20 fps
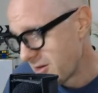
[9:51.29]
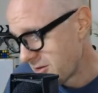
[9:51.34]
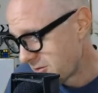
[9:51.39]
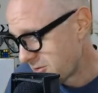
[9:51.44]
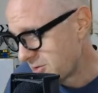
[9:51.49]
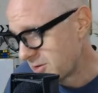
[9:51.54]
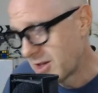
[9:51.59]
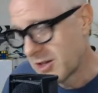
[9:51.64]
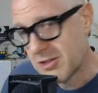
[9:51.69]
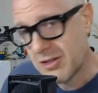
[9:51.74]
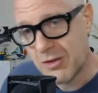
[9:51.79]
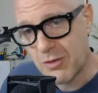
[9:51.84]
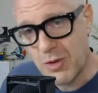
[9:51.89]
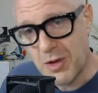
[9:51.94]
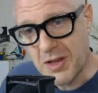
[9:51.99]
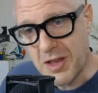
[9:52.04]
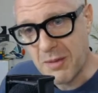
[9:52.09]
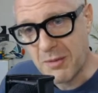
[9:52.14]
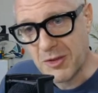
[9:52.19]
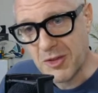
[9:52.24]
Good luck to
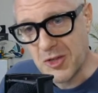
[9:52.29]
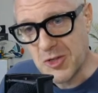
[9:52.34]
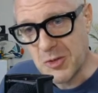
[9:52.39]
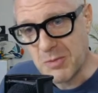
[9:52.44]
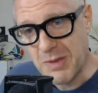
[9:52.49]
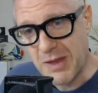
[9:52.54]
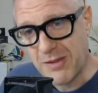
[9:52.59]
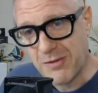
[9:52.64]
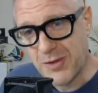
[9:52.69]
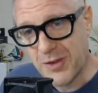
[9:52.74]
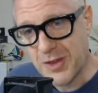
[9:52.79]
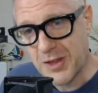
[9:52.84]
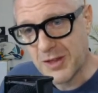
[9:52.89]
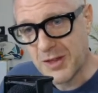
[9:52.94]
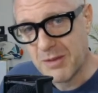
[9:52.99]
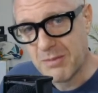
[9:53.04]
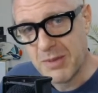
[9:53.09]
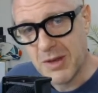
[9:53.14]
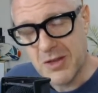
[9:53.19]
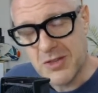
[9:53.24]
everyone coming to Japan for the
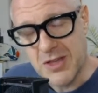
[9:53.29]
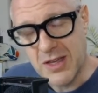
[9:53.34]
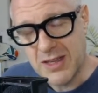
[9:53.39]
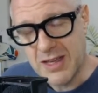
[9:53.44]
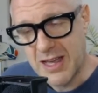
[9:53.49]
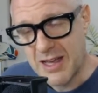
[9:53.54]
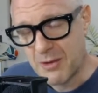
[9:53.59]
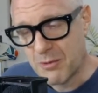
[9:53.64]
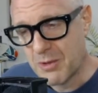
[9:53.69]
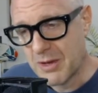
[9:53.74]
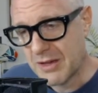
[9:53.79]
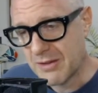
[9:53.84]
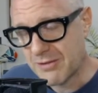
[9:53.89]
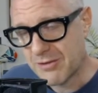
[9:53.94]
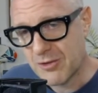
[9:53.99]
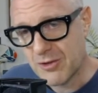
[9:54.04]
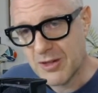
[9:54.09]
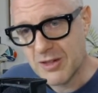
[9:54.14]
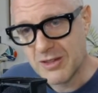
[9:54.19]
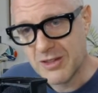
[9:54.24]
Olympics. I can't wait
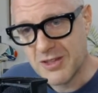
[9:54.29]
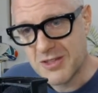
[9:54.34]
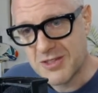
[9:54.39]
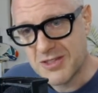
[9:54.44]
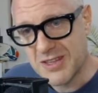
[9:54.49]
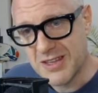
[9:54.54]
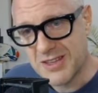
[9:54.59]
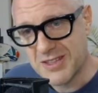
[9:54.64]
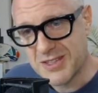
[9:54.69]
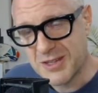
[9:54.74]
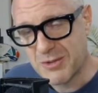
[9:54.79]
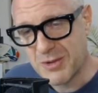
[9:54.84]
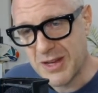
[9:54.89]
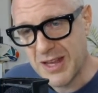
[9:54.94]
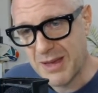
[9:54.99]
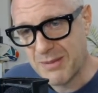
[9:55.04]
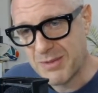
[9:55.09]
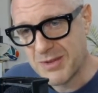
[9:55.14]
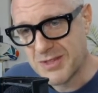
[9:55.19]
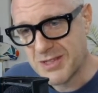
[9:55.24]
for it. Let's see what
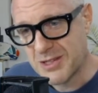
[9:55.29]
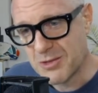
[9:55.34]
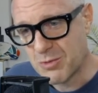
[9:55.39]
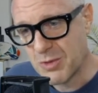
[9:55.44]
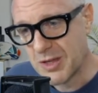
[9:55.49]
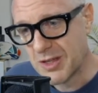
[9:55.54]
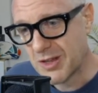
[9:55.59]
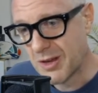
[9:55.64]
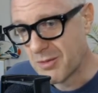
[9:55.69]
happens this week.